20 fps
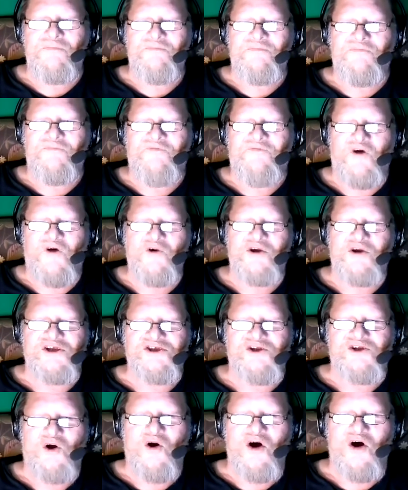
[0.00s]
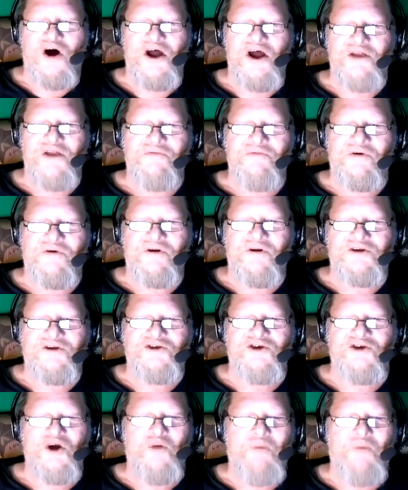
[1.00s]
focused on
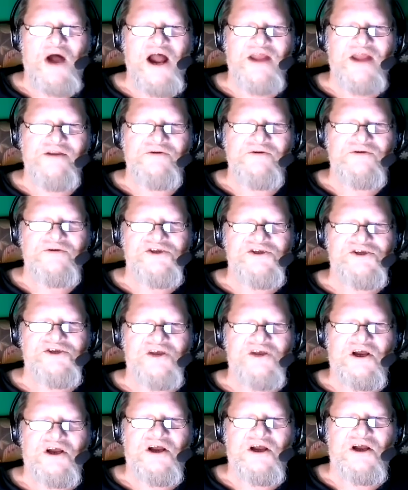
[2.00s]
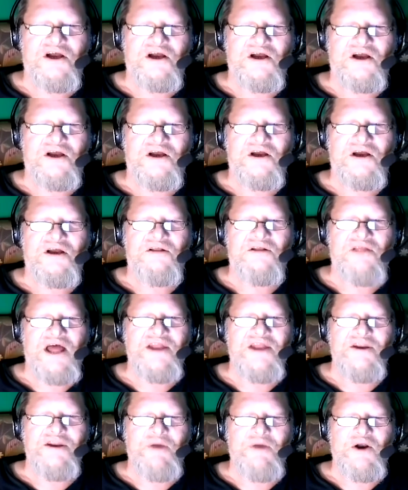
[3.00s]
Joe Biden's
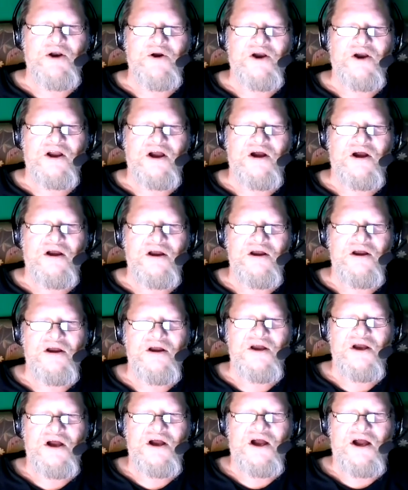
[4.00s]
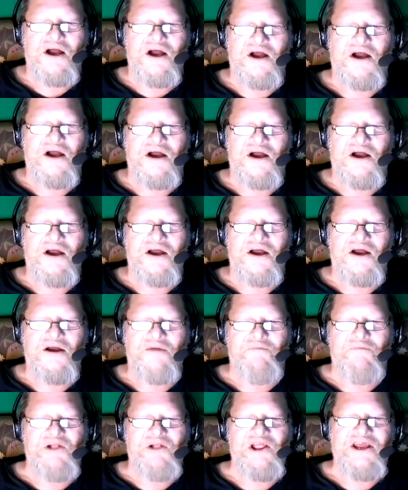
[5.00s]
Latin America
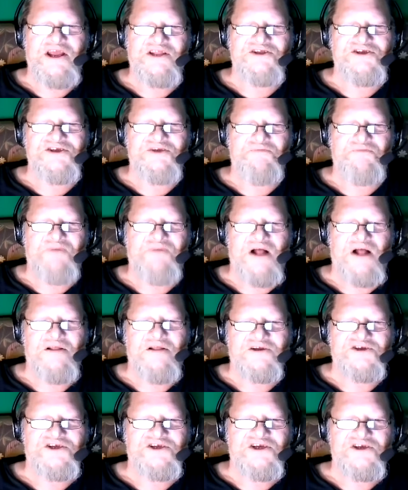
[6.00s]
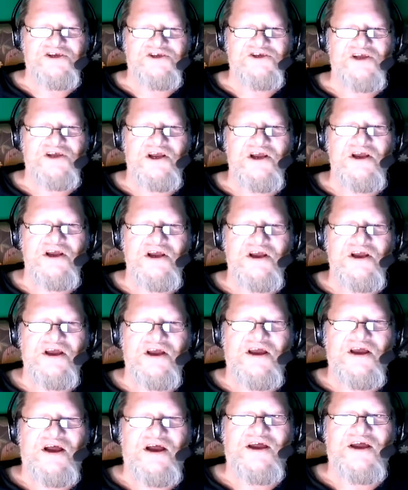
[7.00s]
plans and policies.
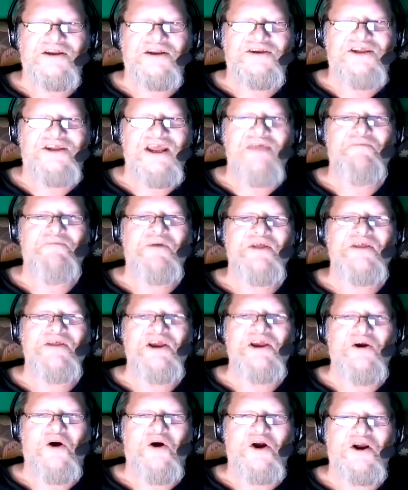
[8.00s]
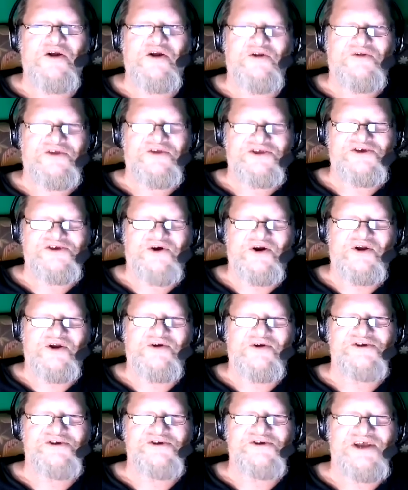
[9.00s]
Deep in the article, this
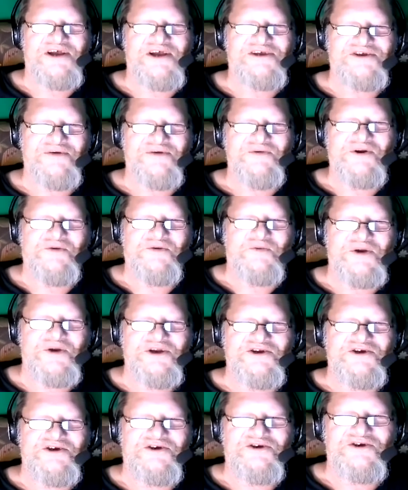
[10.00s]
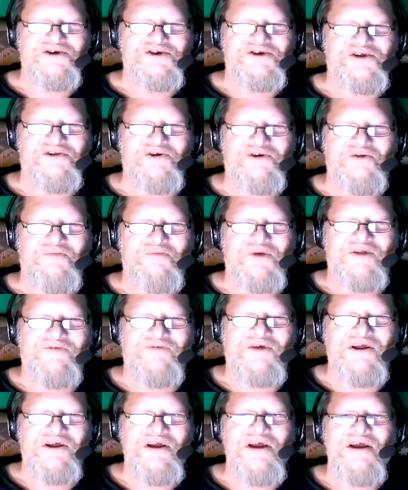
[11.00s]
article says, I'm going to read you just a little bit
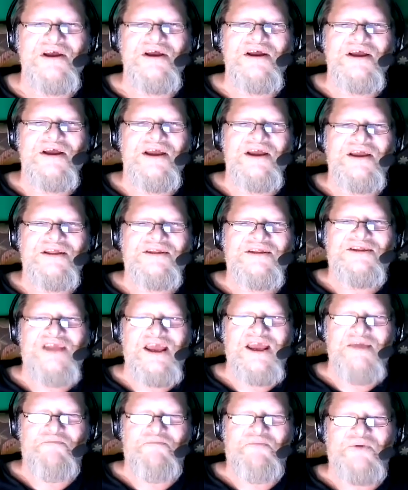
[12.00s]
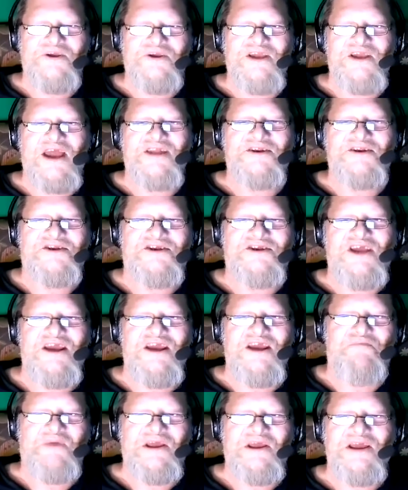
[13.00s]
of it. Deep
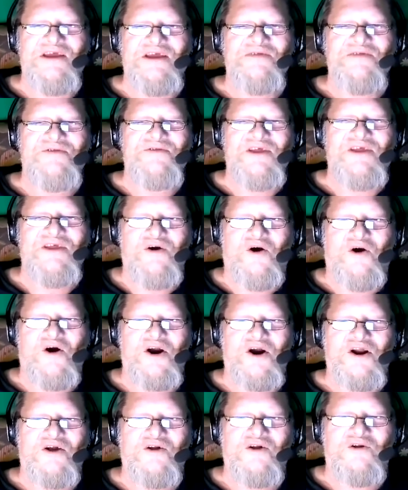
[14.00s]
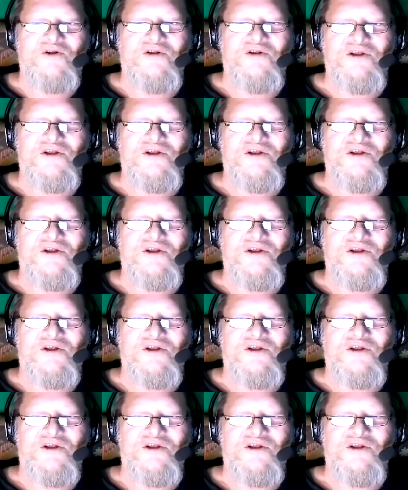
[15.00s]
in the article